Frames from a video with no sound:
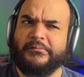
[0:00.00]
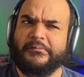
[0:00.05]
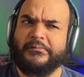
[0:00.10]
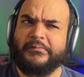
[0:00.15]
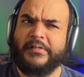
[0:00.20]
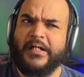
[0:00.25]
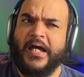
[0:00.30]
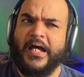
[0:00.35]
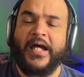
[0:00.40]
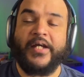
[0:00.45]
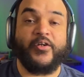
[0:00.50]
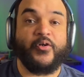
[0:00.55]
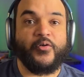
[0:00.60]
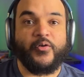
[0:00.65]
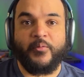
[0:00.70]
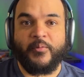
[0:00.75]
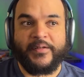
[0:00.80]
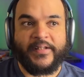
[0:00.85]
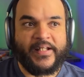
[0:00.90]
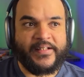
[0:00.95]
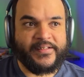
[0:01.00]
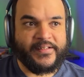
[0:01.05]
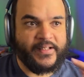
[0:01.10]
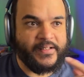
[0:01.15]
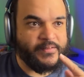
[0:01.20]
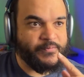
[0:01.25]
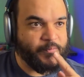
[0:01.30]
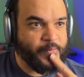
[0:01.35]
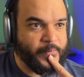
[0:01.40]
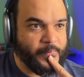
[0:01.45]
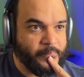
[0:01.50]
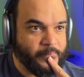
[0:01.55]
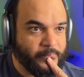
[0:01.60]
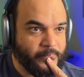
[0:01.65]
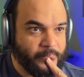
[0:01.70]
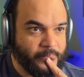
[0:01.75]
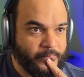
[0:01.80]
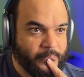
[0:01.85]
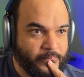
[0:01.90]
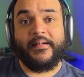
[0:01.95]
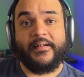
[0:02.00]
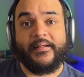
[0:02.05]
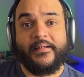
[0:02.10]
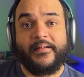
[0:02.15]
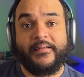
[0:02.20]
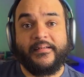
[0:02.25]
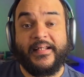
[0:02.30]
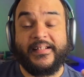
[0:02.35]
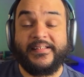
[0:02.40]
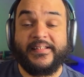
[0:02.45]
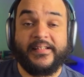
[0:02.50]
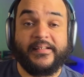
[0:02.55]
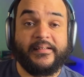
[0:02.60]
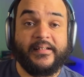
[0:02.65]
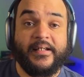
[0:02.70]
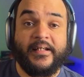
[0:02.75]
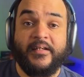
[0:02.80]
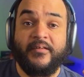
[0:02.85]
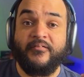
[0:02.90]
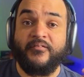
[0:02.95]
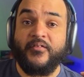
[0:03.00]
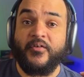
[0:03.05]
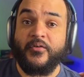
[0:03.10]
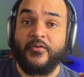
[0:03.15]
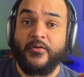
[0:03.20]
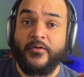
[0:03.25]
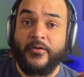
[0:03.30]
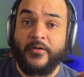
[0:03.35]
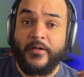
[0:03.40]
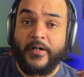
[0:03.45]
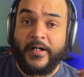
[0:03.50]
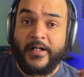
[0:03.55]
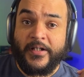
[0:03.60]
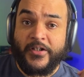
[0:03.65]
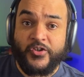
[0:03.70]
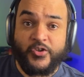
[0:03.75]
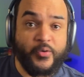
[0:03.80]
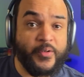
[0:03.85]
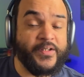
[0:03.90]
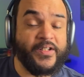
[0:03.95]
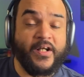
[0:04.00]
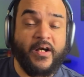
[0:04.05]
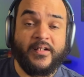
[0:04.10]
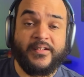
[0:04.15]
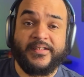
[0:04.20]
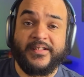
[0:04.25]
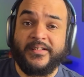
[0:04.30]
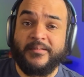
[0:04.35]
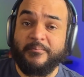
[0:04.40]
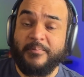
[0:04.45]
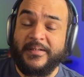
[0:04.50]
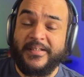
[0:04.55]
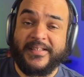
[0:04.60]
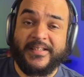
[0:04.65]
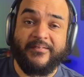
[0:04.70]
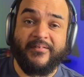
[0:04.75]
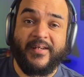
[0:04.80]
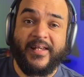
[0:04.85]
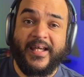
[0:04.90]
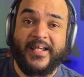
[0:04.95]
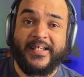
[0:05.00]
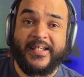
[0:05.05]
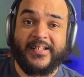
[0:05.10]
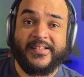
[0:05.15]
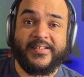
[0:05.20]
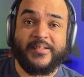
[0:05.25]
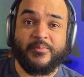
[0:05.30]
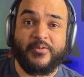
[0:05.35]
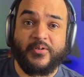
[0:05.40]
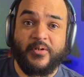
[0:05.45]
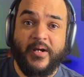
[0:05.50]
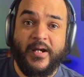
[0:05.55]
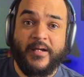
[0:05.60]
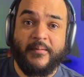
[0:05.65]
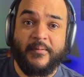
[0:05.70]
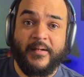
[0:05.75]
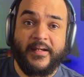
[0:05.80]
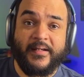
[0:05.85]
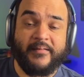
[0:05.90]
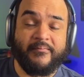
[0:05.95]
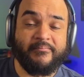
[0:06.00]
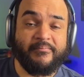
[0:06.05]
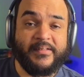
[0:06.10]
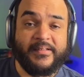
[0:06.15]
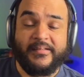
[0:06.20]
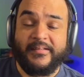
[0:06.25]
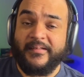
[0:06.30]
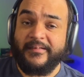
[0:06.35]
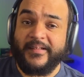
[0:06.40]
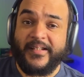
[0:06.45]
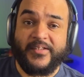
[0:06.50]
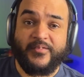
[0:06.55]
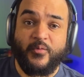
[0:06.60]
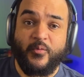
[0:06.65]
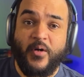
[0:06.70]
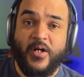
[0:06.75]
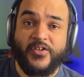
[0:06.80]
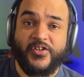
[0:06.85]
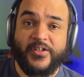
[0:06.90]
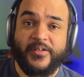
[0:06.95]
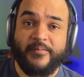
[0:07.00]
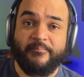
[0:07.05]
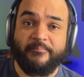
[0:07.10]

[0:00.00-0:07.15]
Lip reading: I don't know what that stands for. That's it. If you're enjoying the content, please give it a like and subscribe. And thanks for watching.